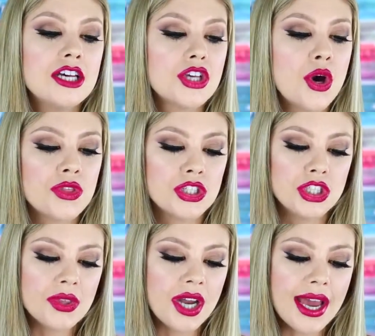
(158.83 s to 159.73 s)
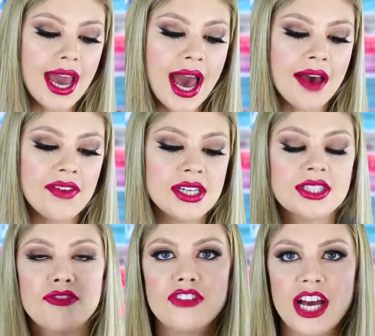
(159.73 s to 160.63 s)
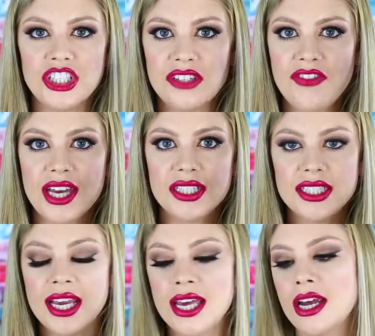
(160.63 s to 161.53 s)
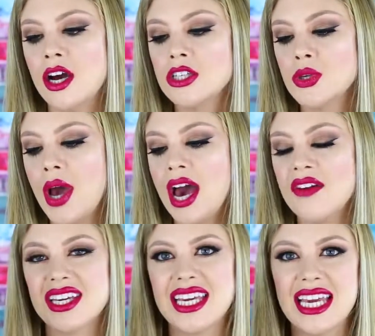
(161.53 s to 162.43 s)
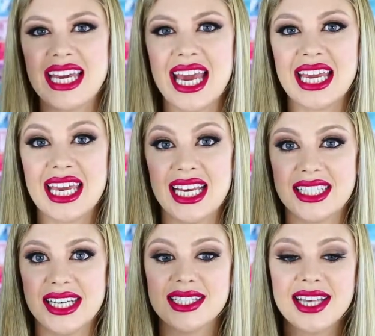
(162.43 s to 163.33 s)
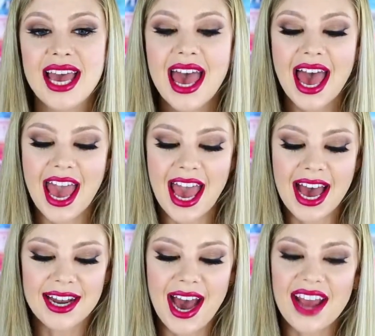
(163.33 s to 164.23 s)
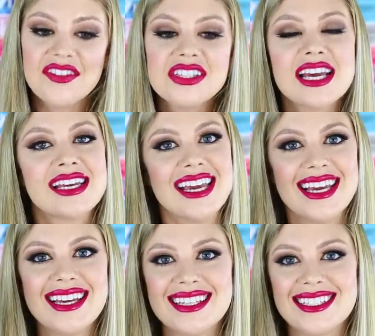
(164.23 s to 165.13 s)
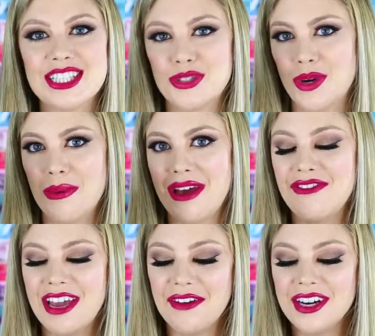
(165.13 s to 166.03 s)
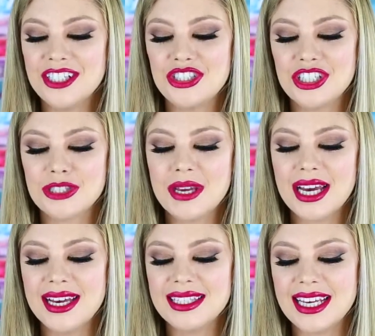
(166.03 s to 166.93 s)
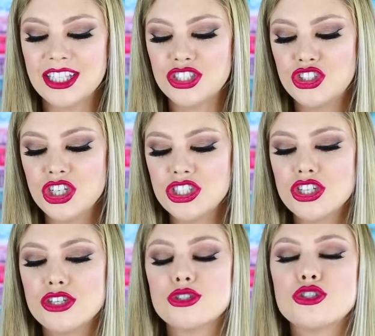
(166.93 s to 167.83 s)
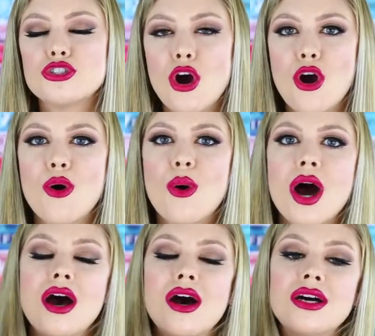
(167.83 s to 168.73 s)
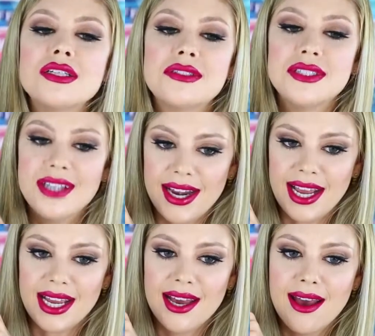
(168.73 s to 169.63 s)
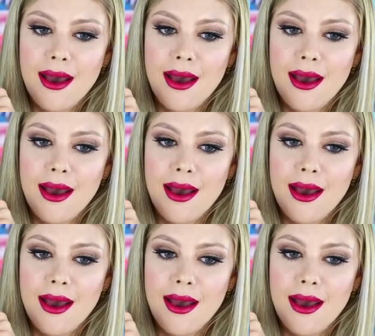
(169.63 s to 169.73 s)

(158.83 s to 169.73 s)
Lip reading: So the 2 that I have is Flesh and Fantasy, and I also have Kink and Kisses. And I have to say, Kink and Kisses is one of my favorites just because it's just so stunning.